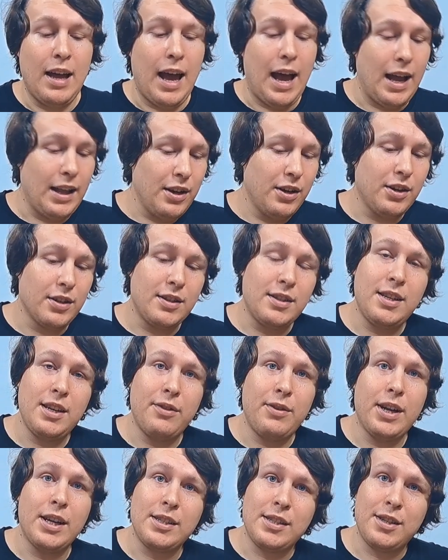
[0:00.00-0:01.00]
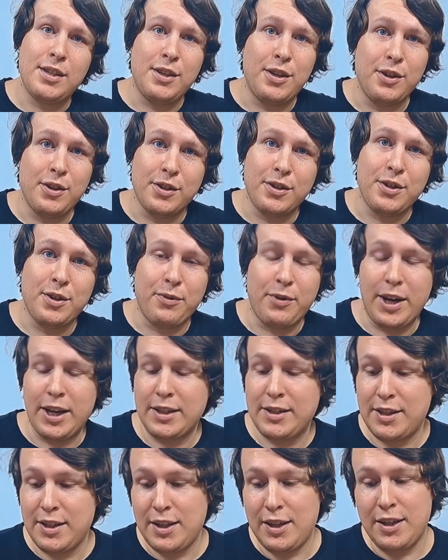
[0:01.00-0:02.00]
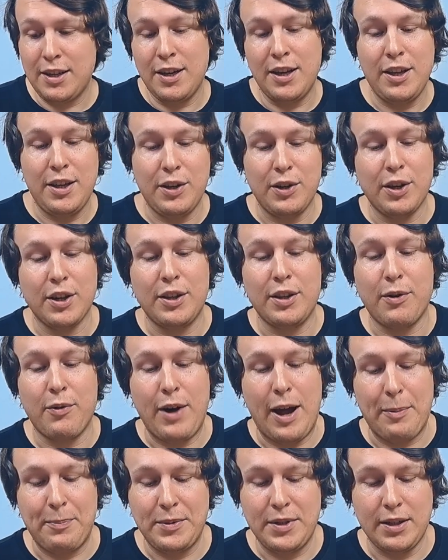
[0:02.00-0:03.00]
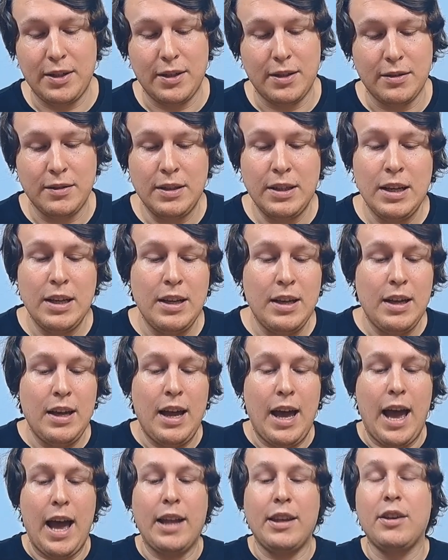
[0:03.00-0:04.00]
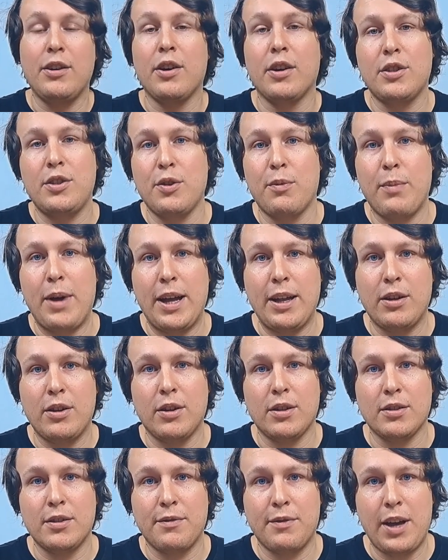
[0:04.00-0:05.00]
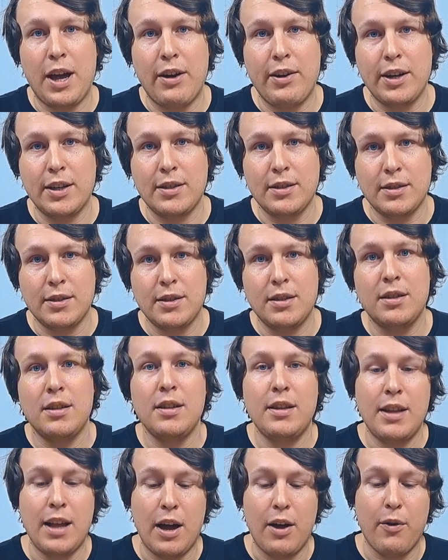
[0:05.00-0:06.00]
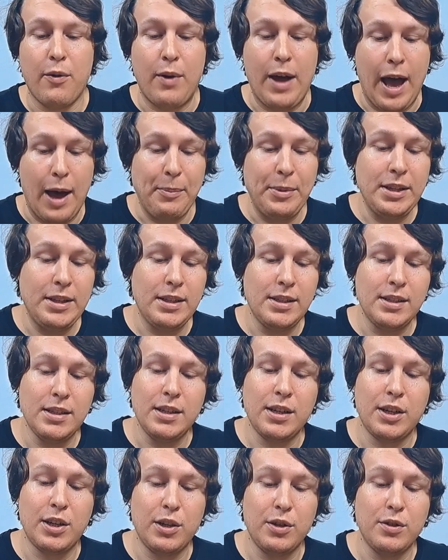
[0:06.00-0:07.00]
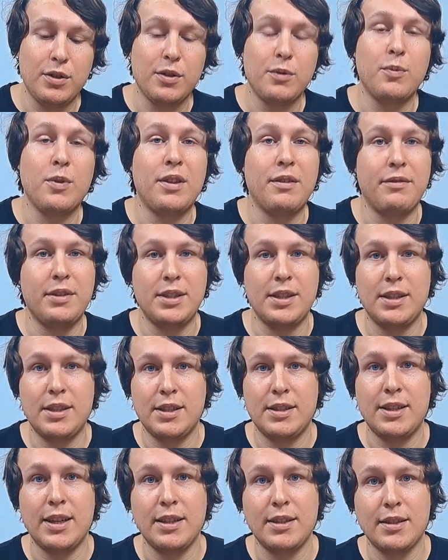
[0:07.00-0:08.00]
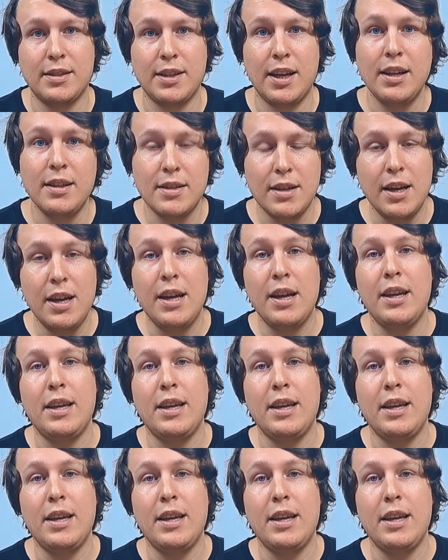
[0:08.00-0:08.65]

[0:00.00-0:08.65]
And you got T-Rex, you got your Rexy, you got the Raptor, and you got your main cast of characters. Now, Hammond isn't included with the Visitor Center set.